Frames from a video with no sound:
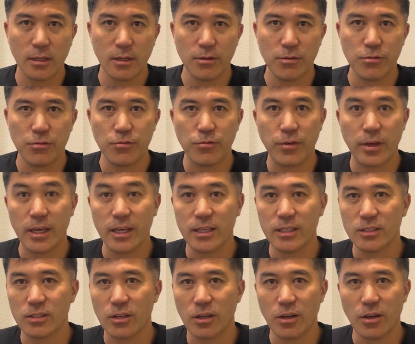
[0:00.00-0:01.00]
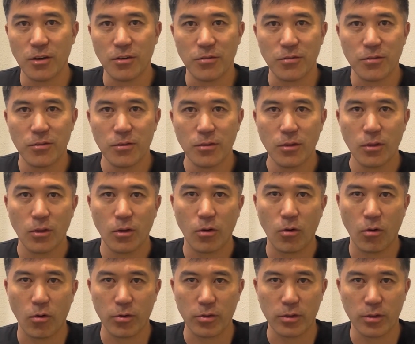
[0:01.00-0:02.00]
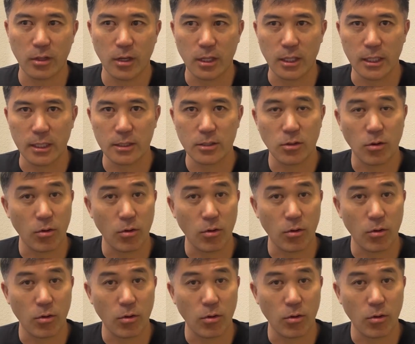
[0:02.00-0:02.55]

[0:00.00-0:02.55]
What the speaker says: phase of orthodontics.